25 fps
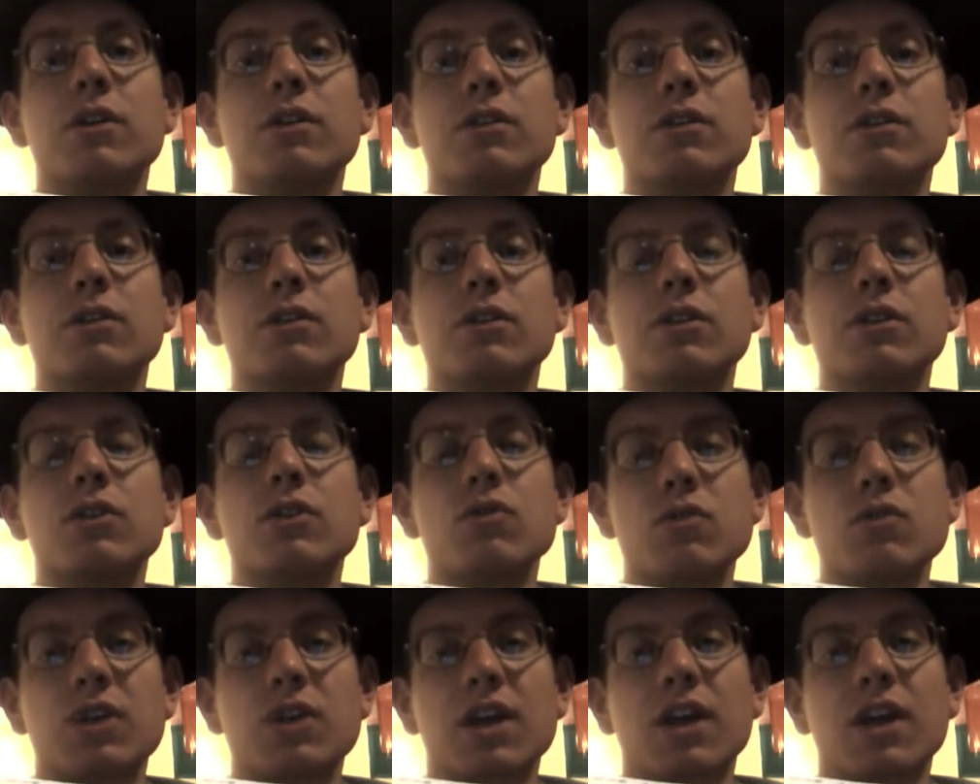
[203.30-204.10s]

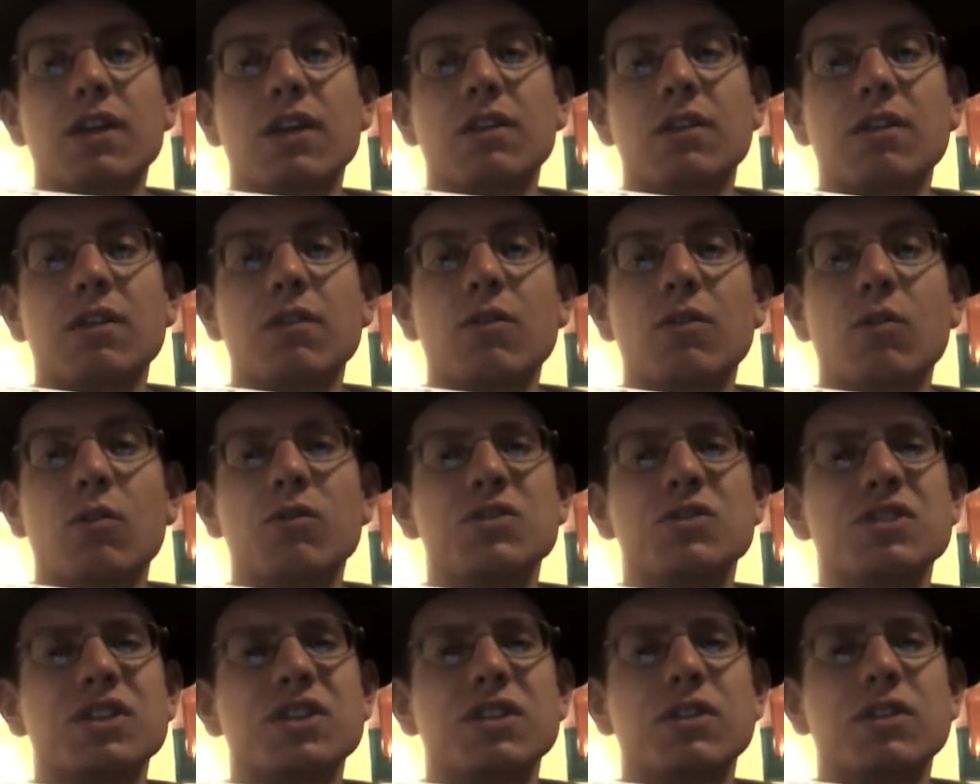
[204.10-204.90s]
Lucan,
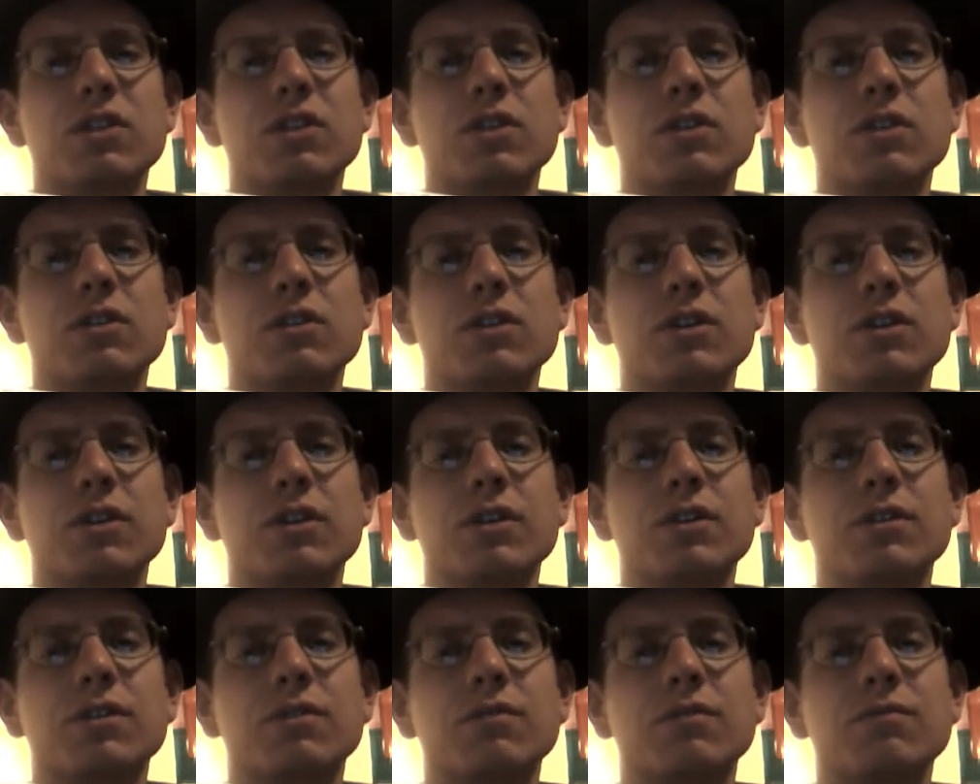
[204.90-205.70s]
or is it?
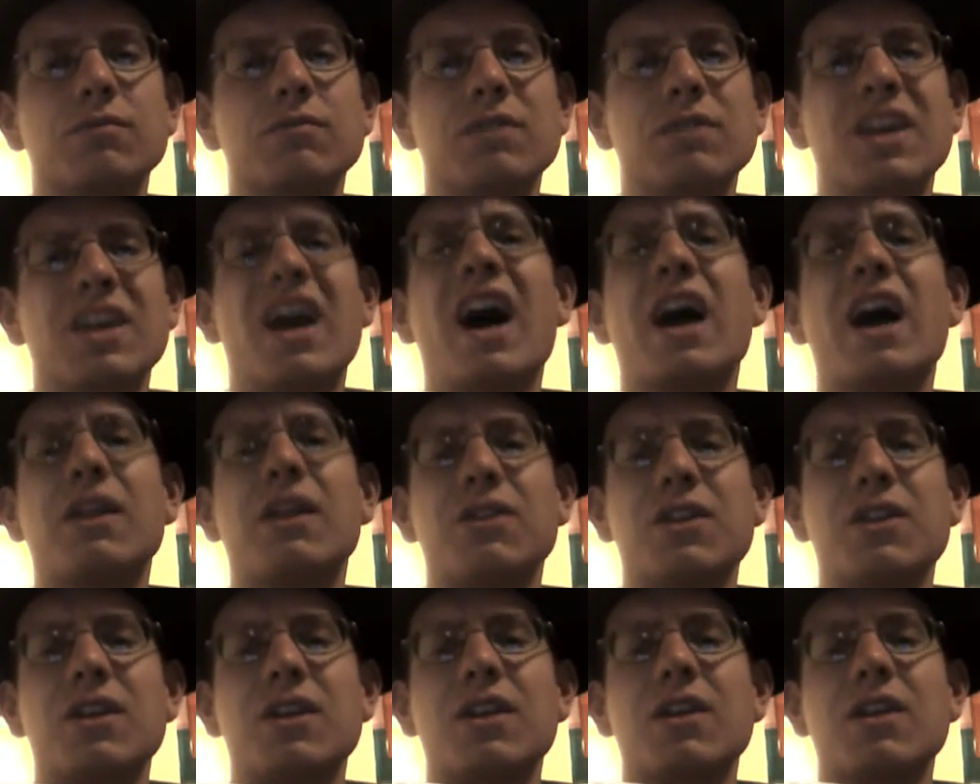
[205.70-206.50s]
Uh, yeah, I
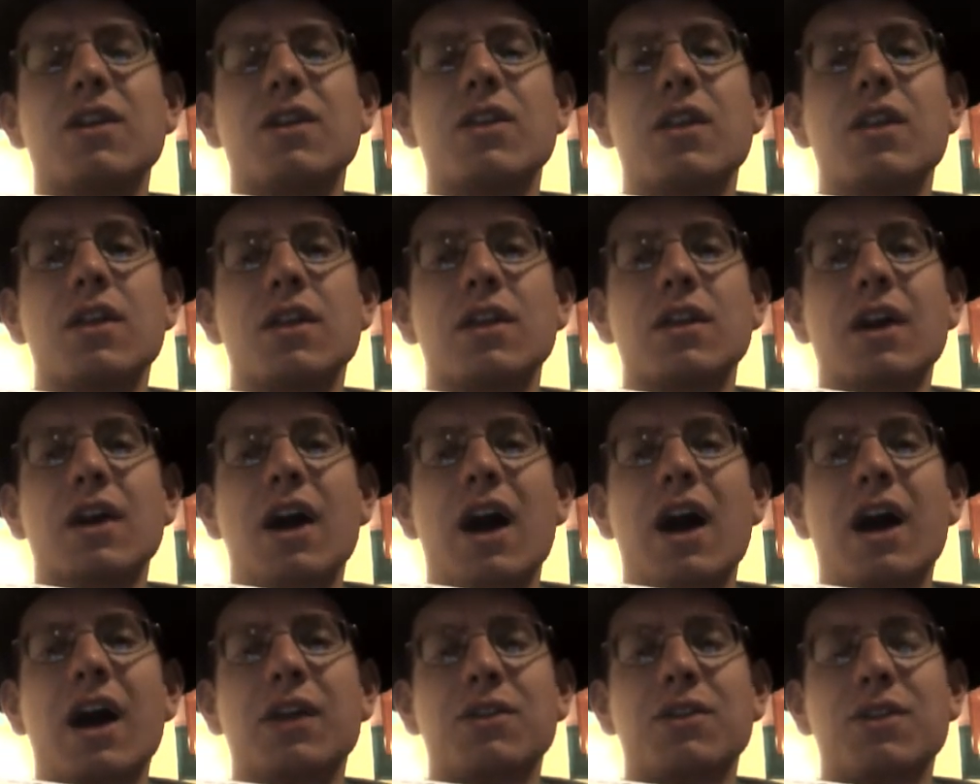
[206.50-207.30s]
think it.
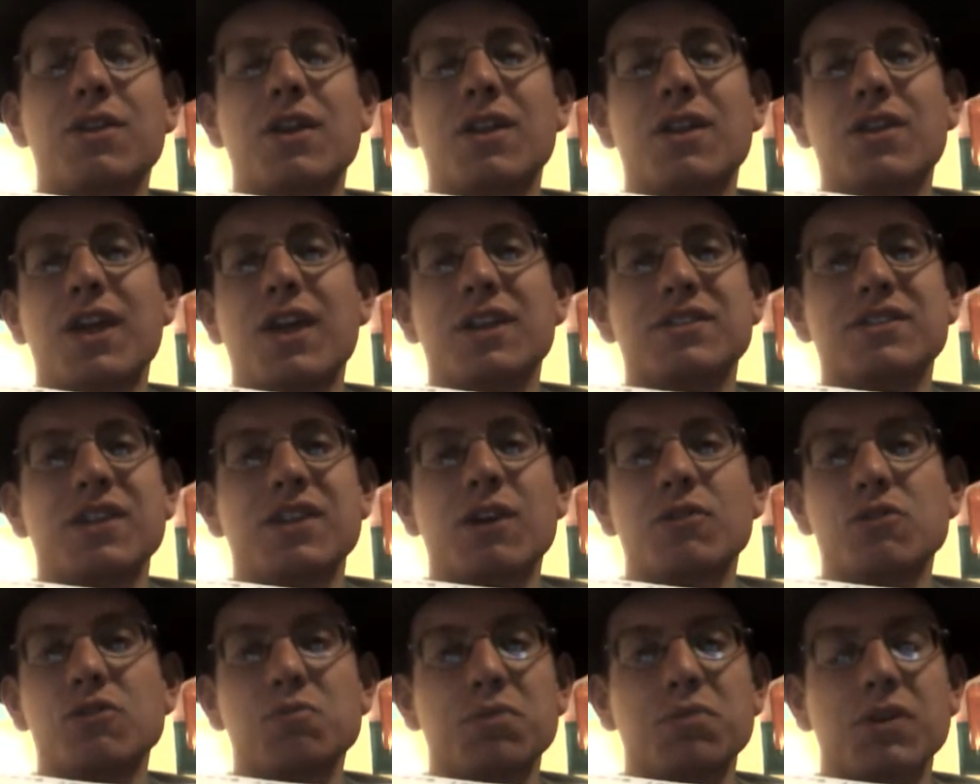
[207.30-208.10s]
I think that's
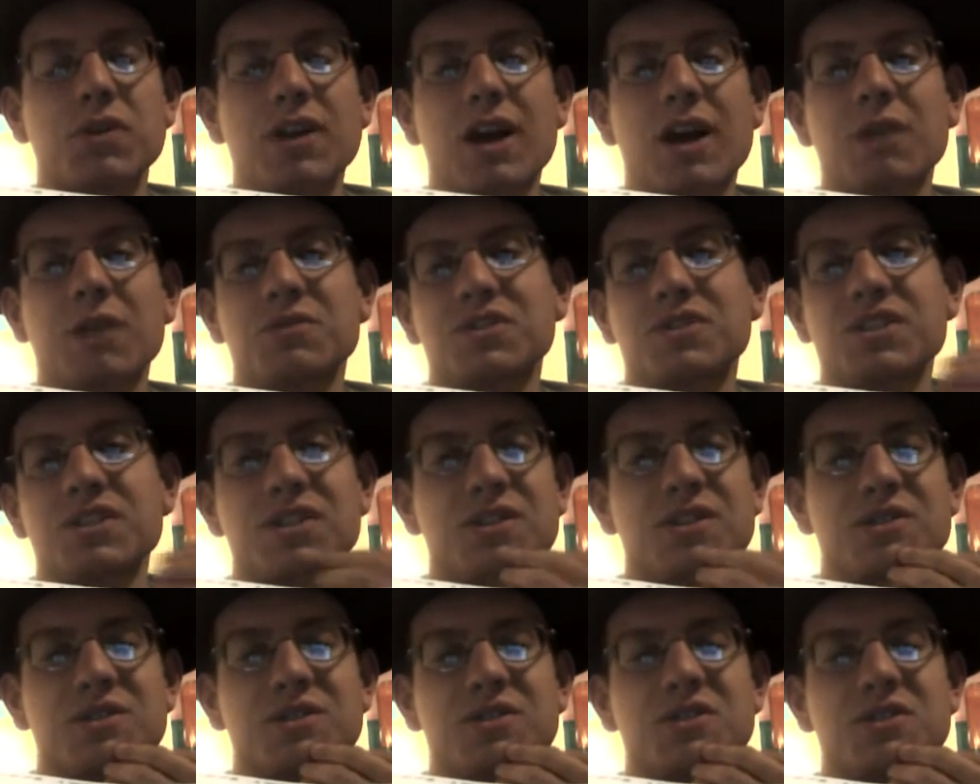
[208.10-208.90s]
how you pronounce
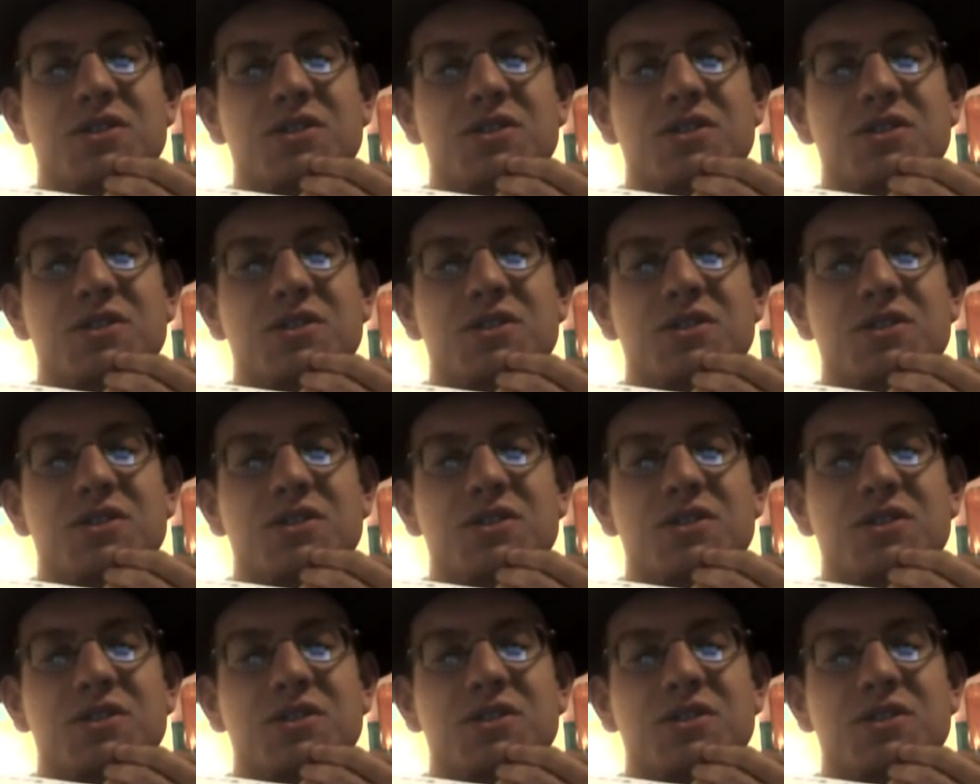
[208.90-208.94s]
it.